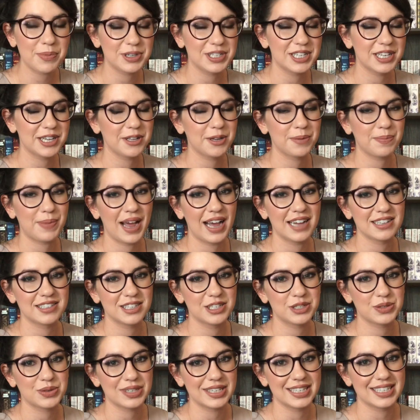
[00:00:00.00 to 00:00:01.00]
particular
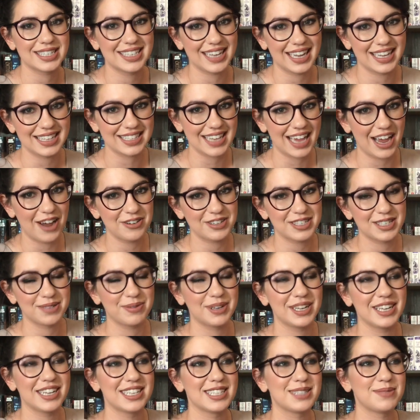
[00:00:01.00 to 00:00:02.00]
passage really stands out to
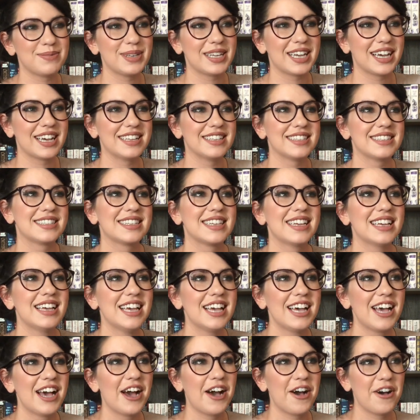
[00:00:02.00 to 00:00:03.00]
me is because
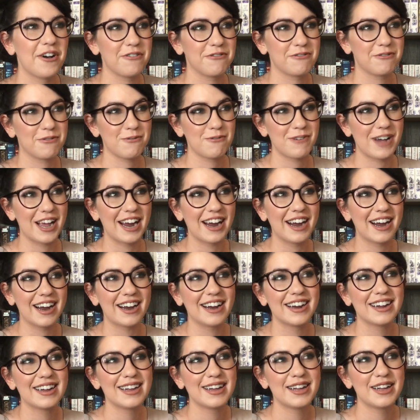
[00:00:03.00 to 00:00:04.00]
of
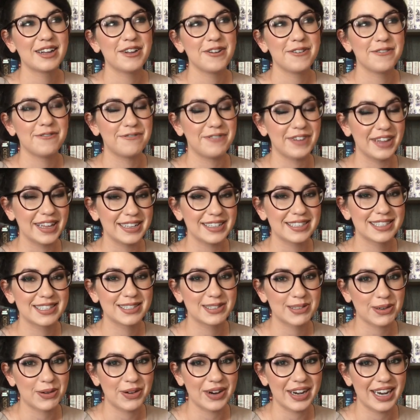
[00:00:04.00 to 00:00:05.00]
where Vin's
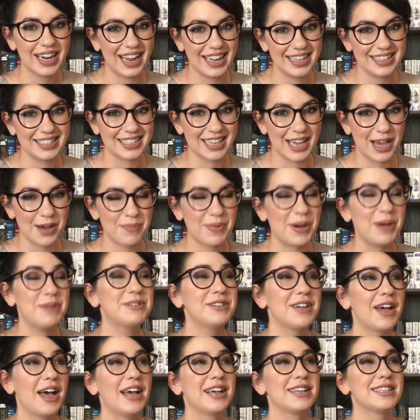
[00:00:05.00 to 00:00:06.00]
story ends up. I'm
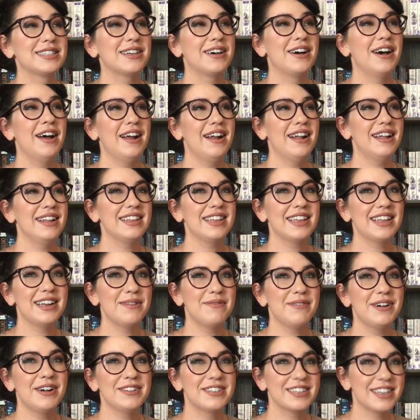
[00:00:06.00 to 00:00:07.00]
trying so hard not to get
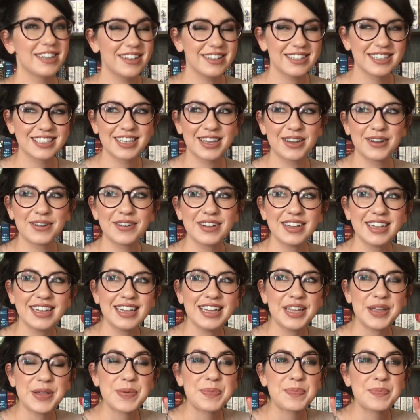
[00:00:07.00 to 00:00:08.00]
emotional. So,
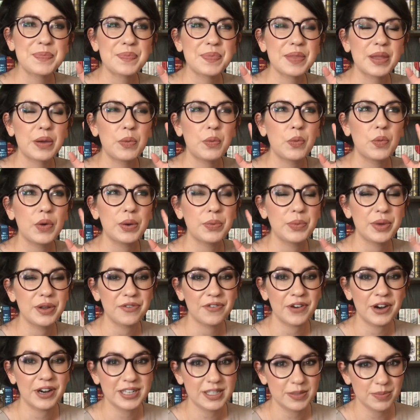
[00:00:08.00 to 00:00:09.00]
when we
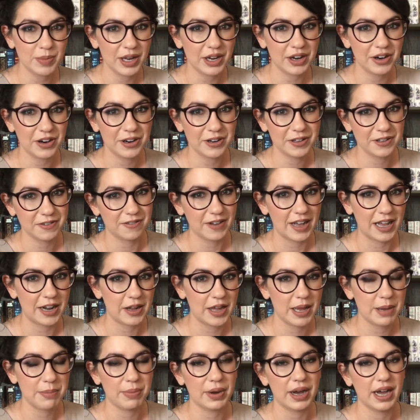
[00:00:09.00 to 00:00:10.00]
first meet her in the Final
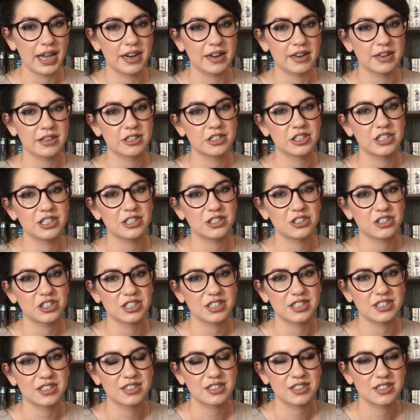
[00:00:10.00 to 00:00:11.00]
Empire, she's
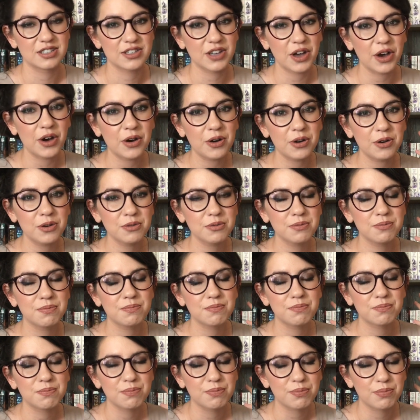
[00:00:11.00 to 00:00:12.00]
just so
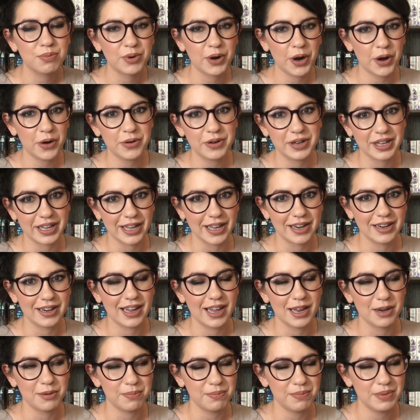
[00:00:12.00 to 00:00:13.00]
broken
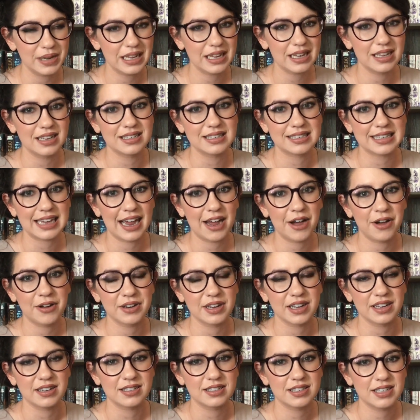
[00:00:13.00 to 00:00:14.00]
and beaten down
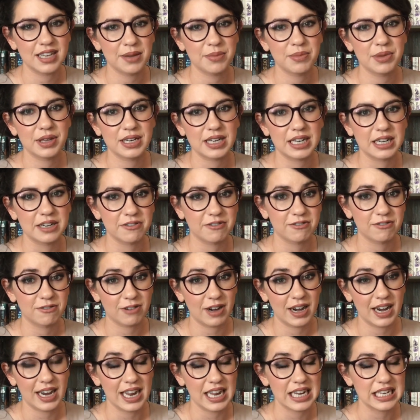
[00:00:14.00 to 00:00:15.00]
and timid and
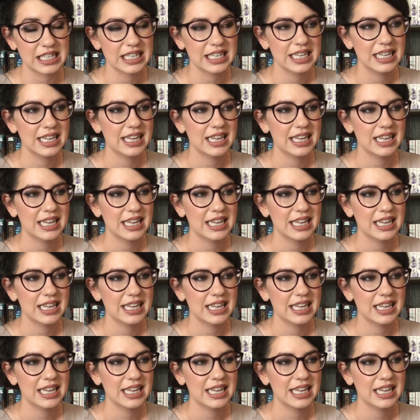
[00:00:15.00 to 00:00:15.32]
afraid.